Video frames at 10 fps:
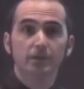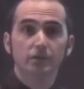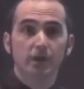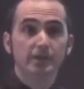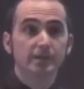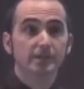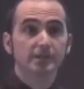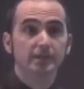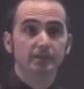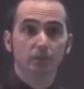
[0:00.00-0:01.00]

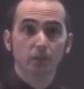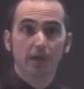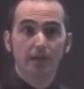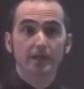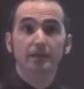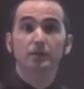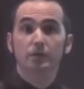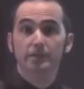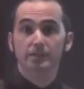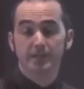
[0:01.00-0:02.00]
translates into an
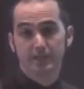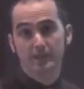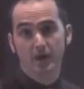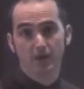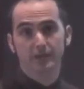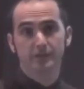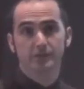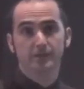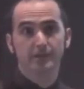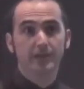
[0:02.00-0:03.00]
increase in knowledge.